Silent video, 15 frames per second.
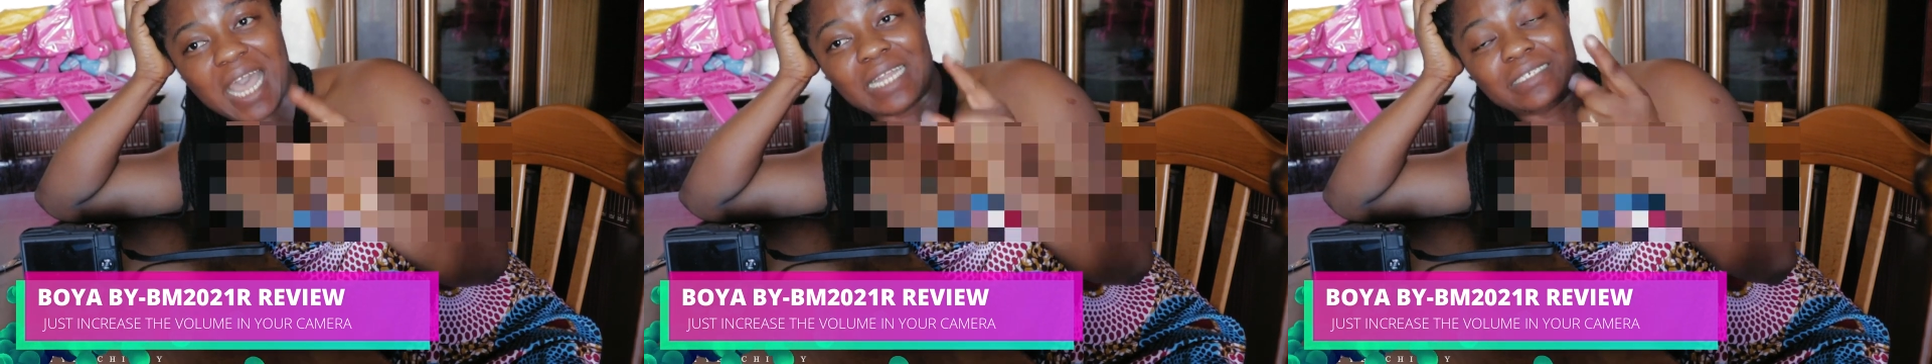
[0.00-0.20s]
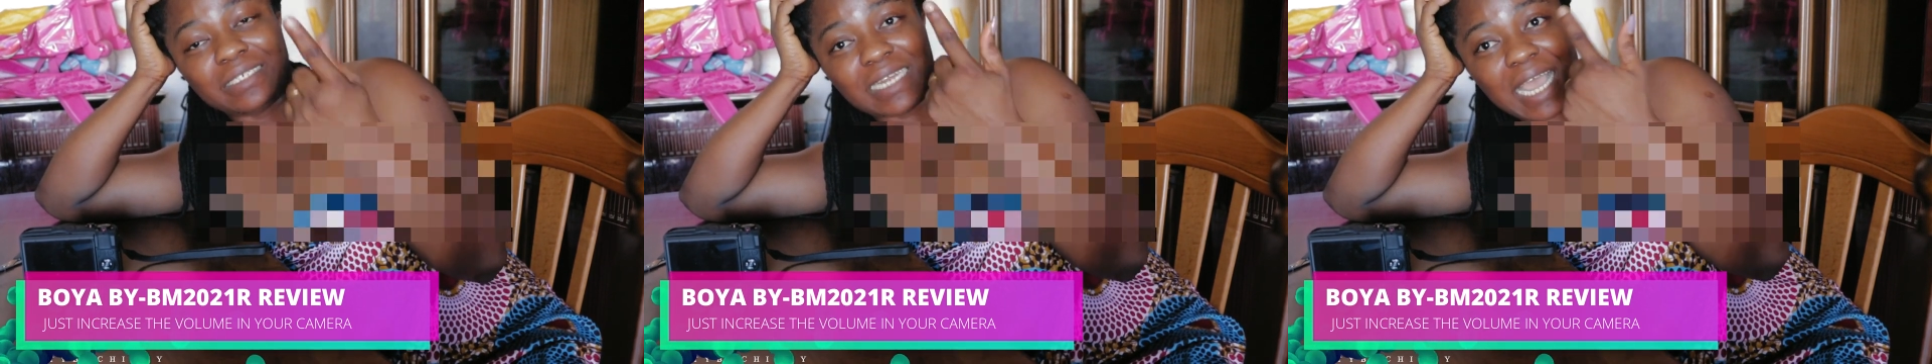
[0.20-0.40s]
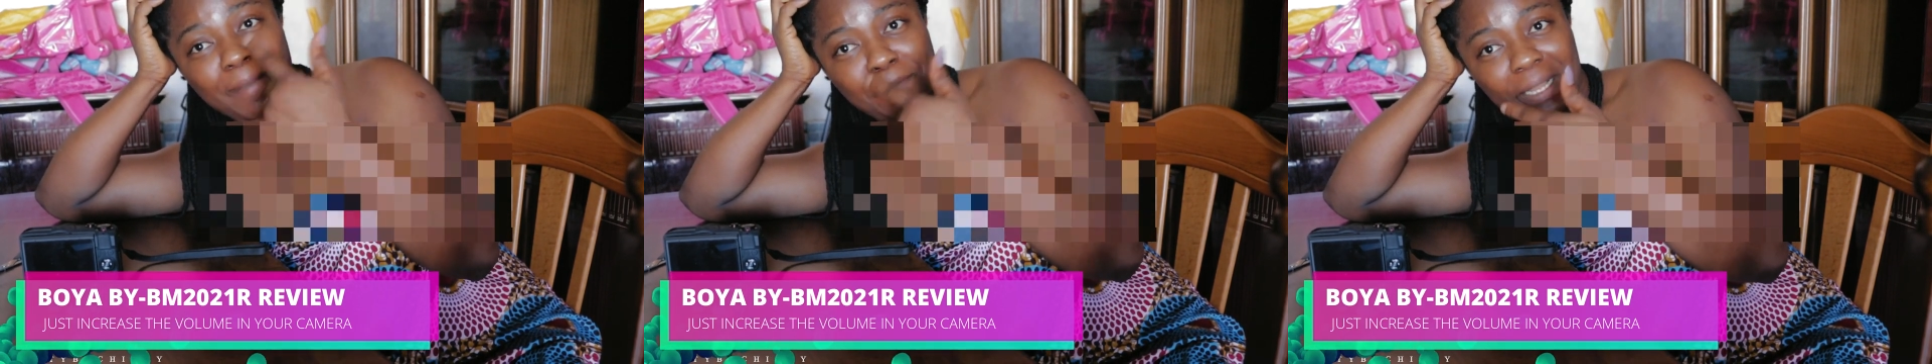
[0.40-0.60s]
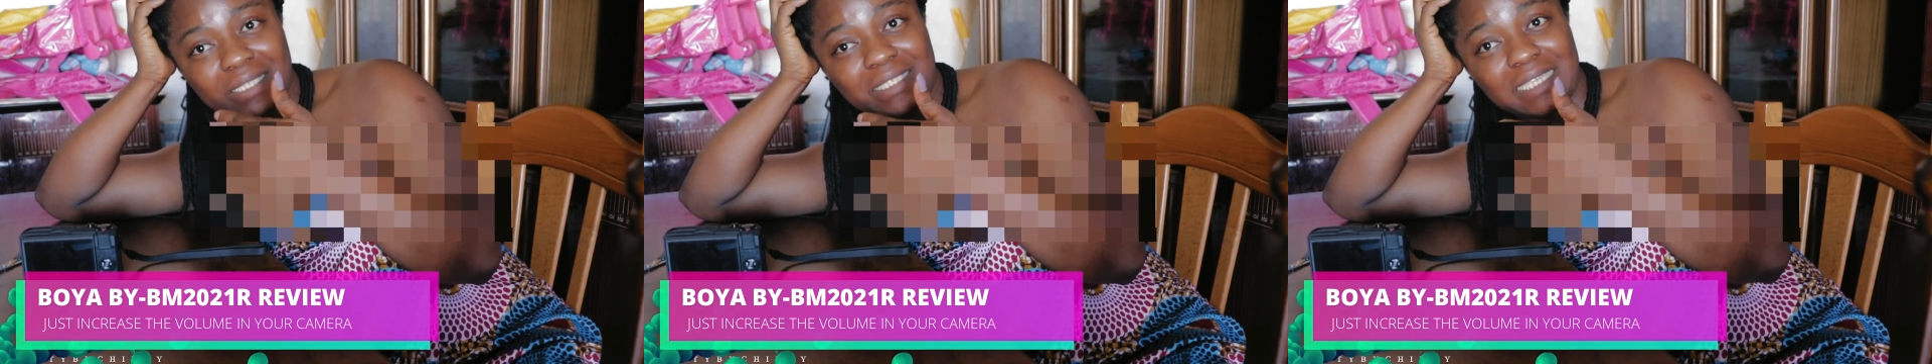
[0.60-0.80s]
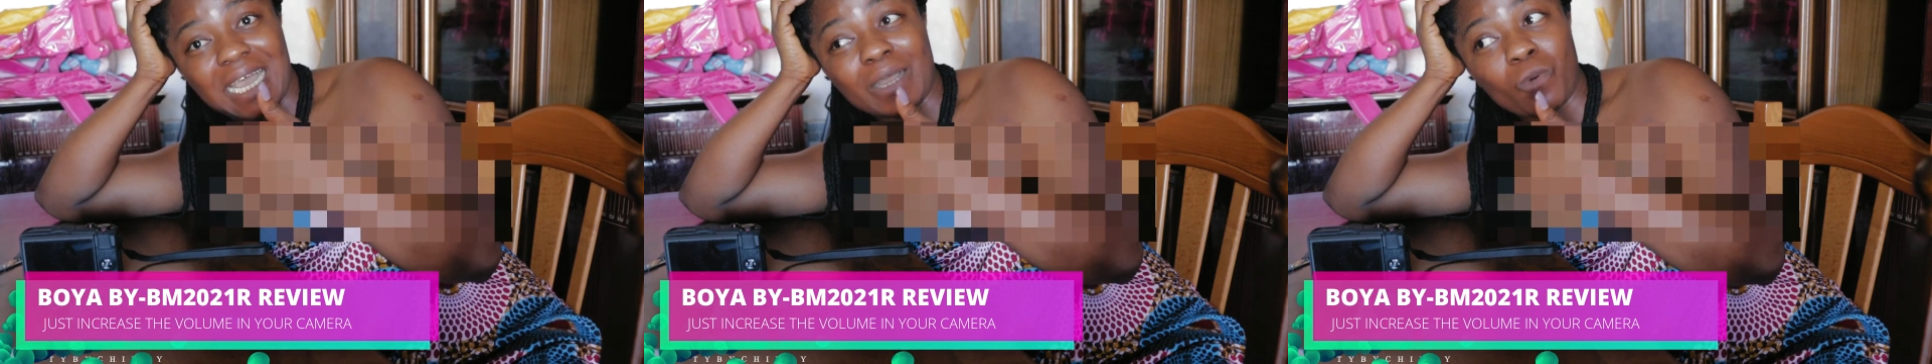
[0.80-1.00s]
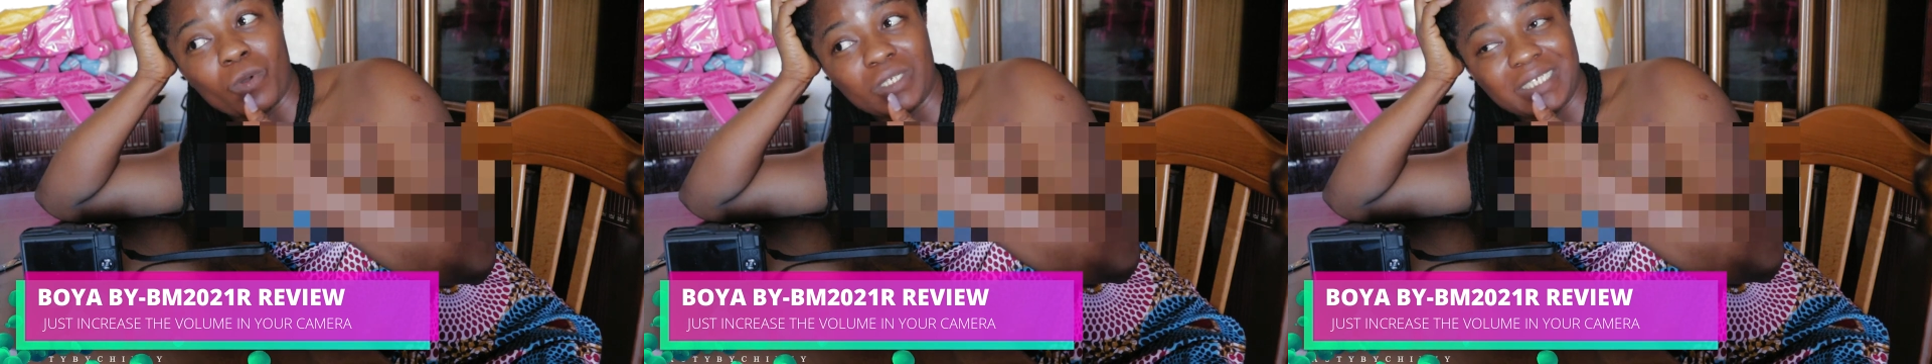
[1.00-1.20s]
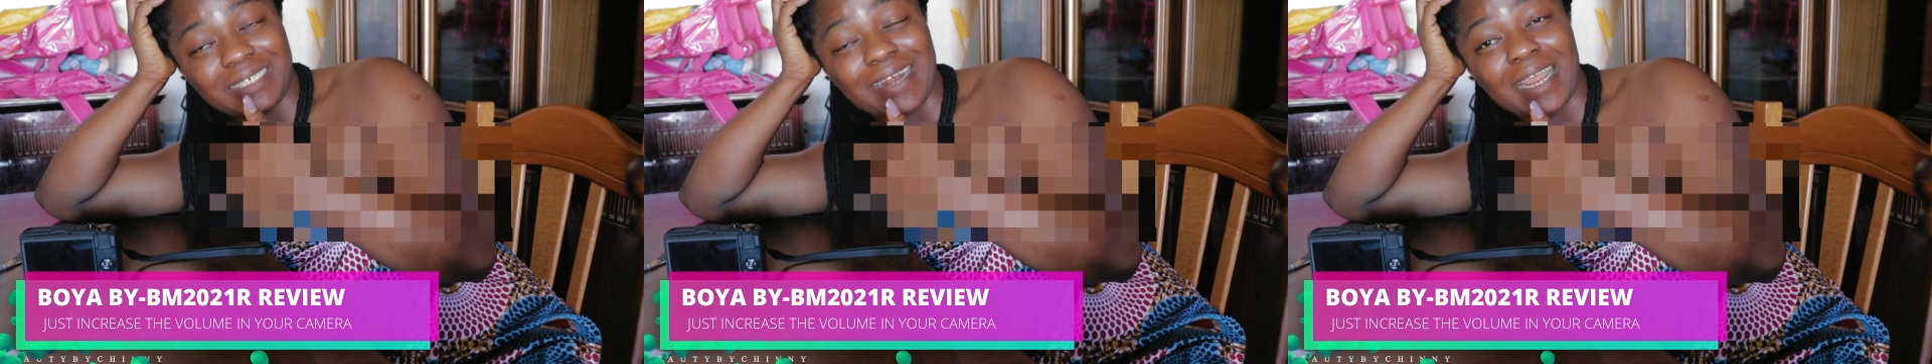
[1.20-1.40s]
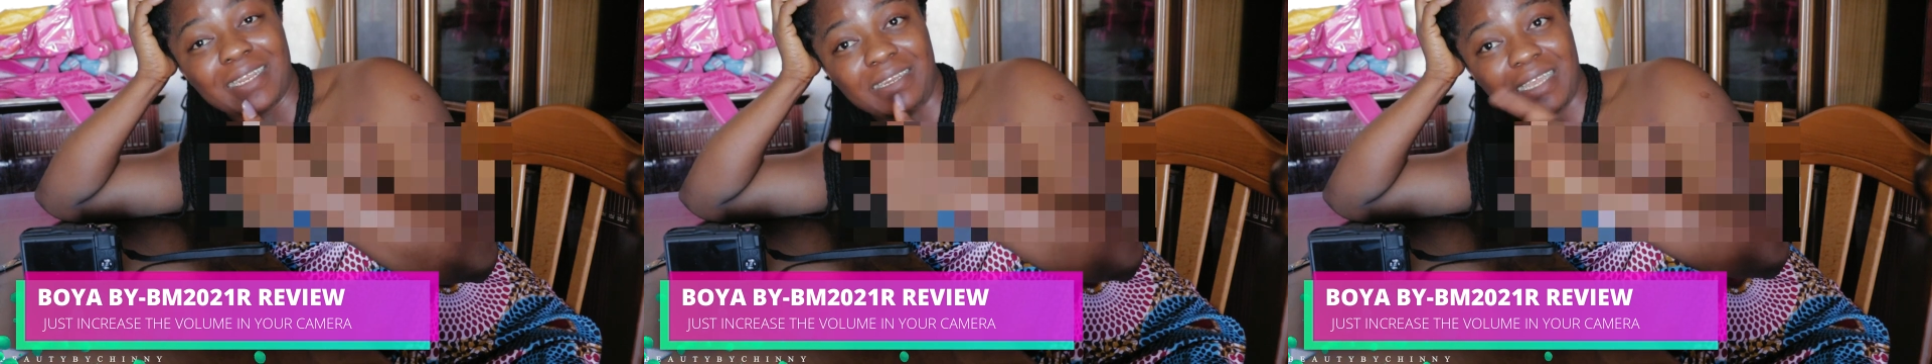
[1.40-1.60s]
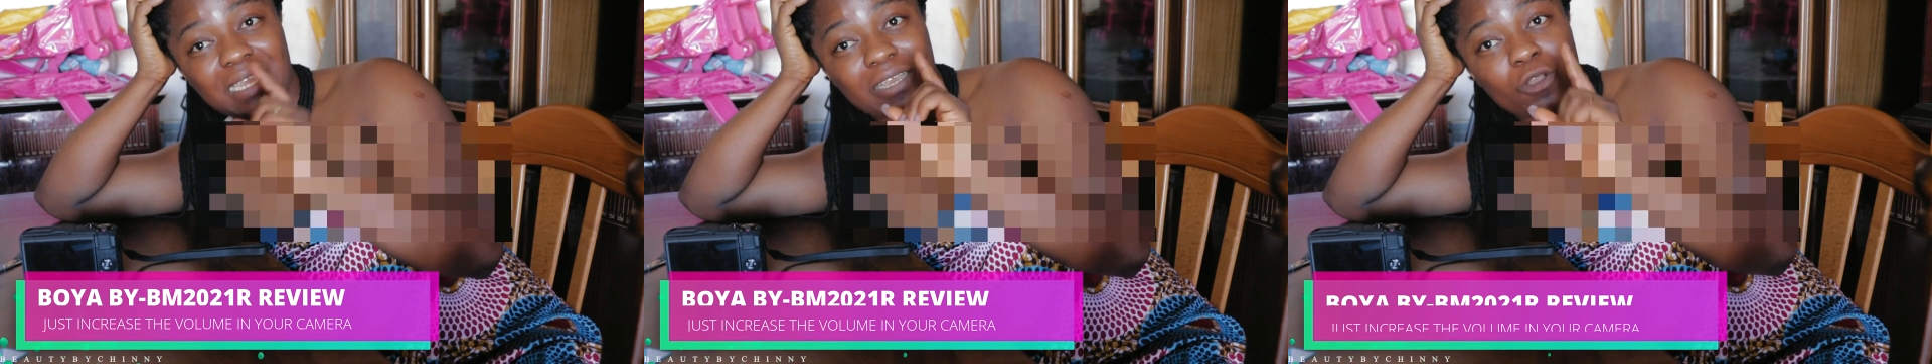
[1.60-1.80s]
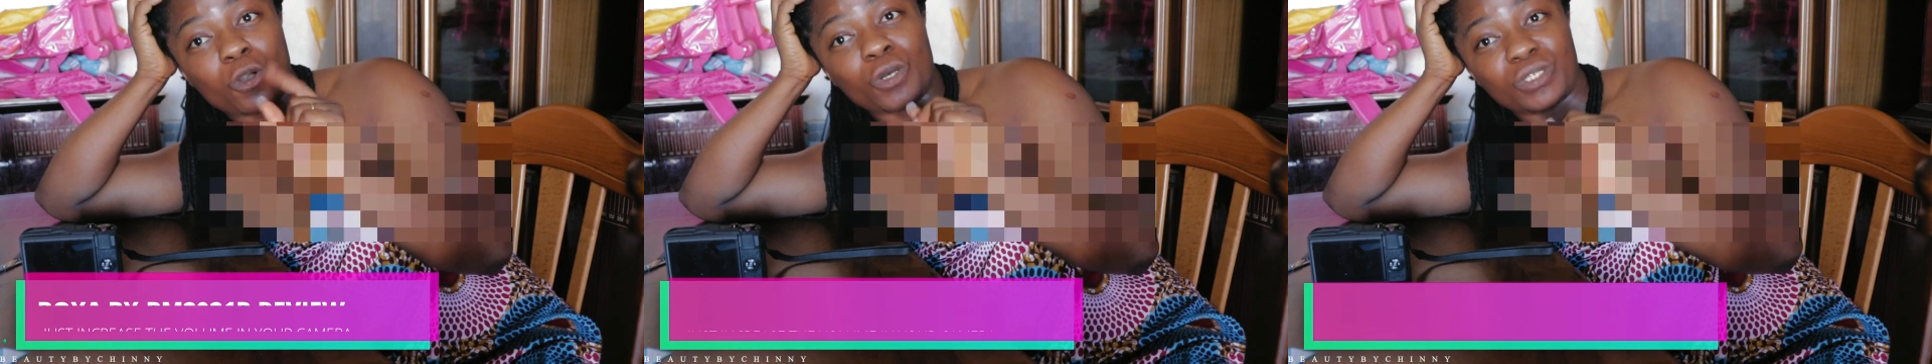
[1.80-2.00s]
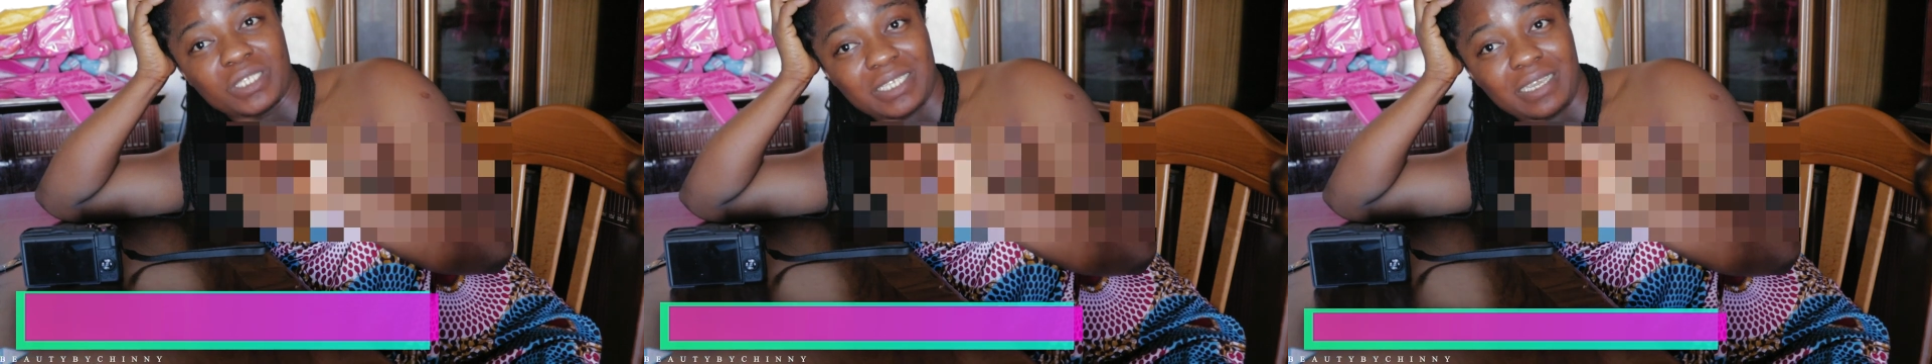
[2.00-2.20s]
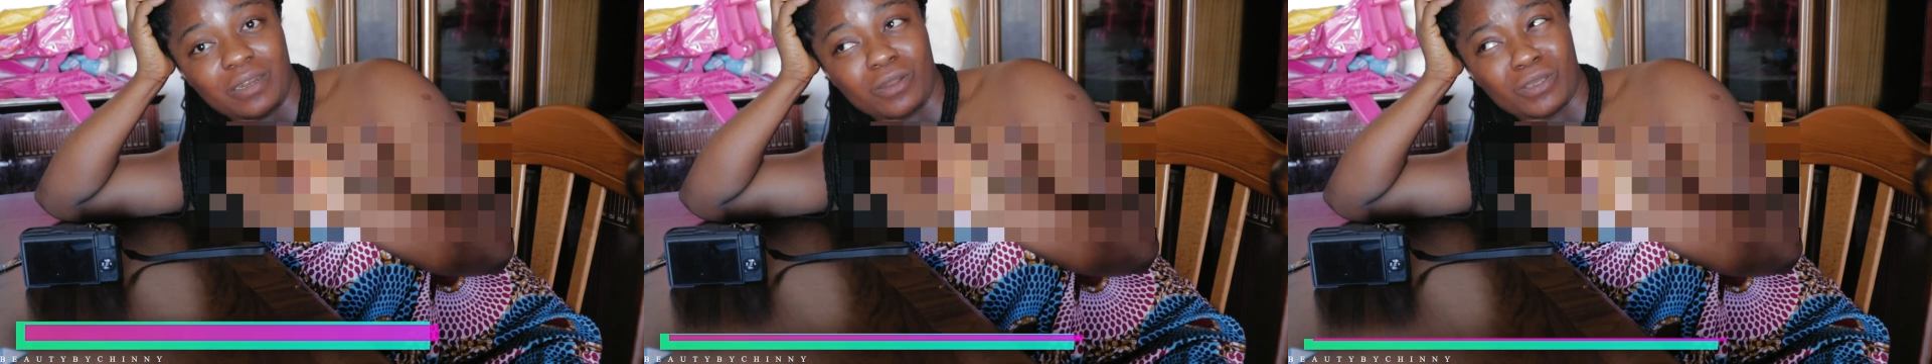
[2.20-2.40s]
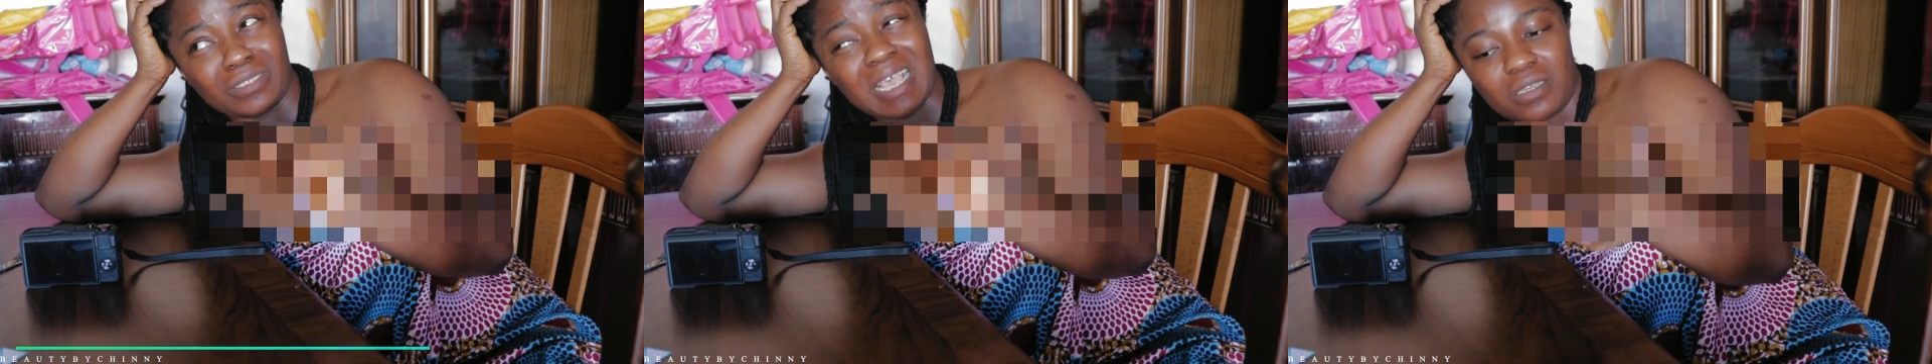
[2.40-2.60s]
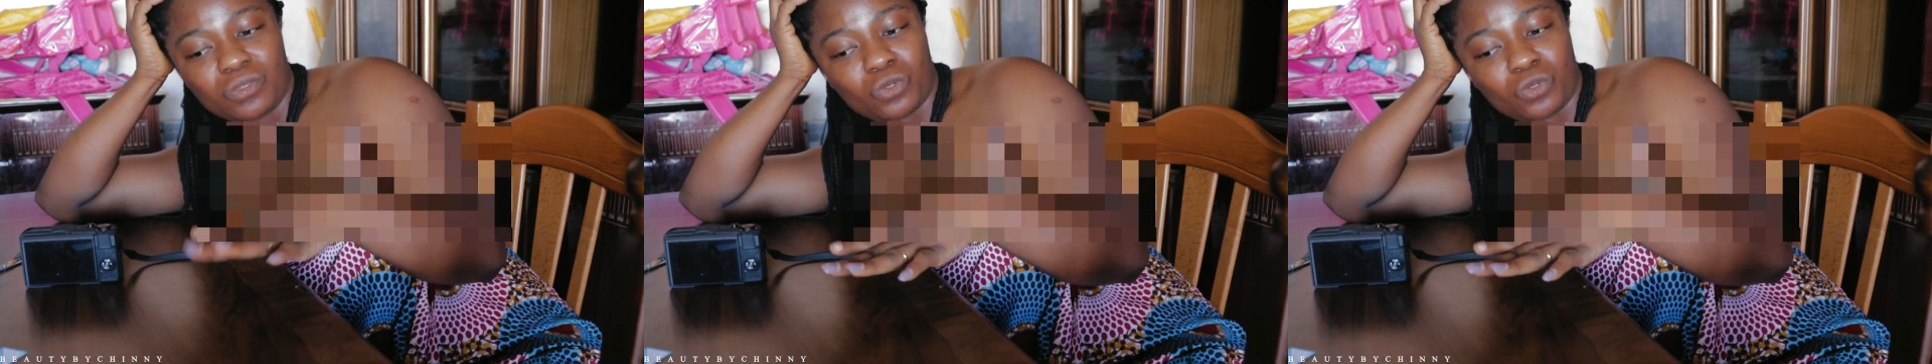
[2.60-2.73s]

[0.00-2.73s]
and that one right there cost a lot.